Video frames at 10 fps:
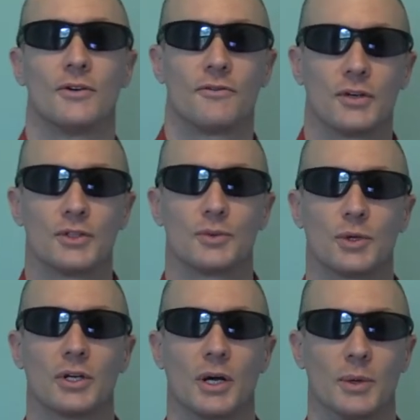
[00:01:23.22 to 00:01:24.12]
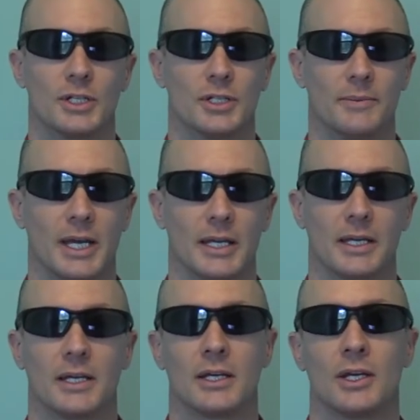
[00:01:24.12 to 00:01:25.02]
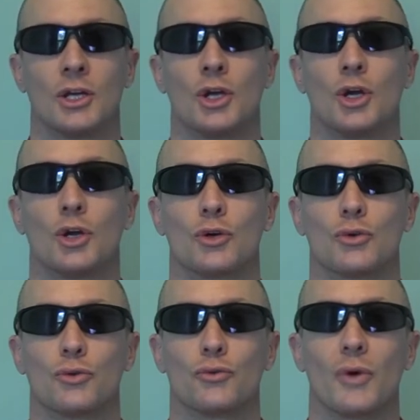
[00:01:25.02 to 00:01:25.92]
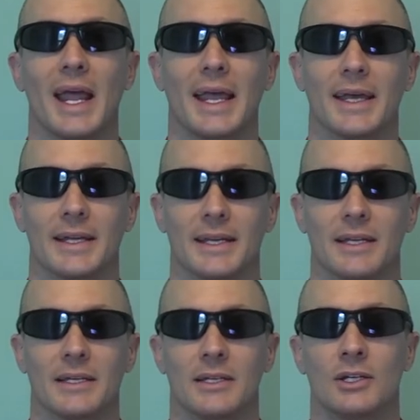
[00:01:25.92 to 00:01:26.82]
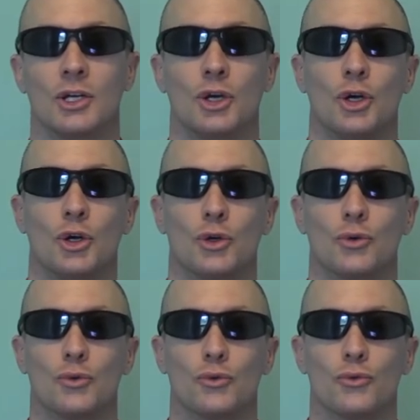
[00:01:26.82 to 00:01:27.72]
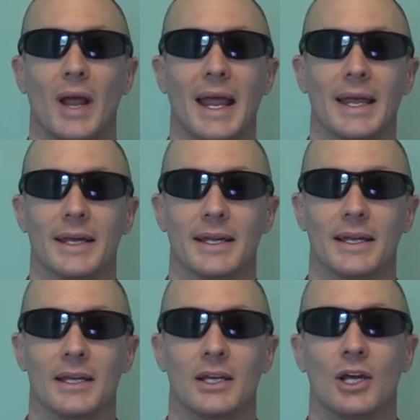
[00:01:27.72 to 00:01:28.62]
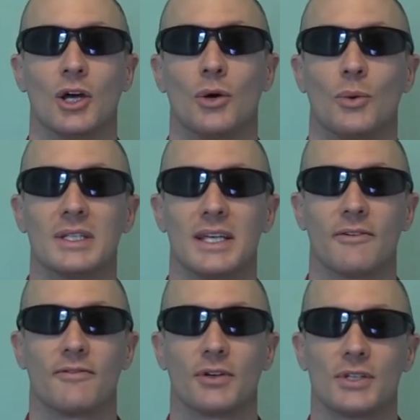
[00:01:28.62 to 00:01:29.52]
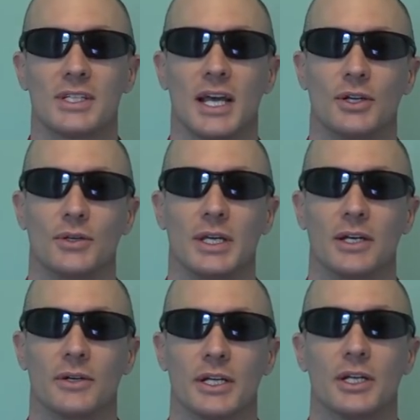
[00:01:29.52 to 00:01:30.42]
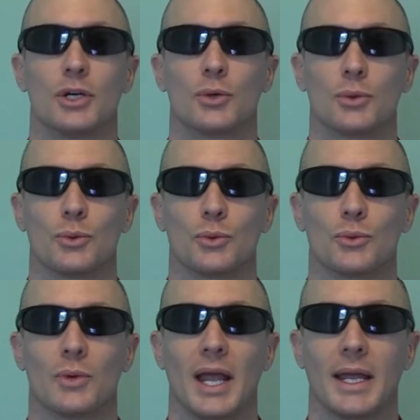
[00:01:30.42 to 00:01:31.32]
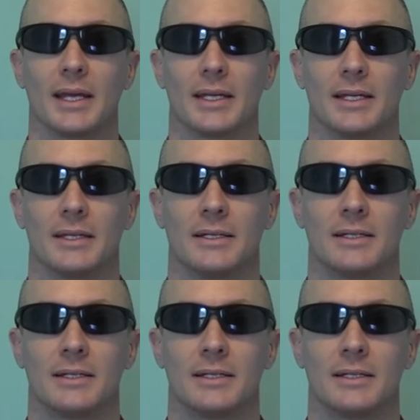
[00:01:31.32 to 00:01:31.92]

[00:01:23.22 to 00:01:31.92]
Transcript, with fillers: First word I want you to make, ran, ran. What's that first sound you hear in ran?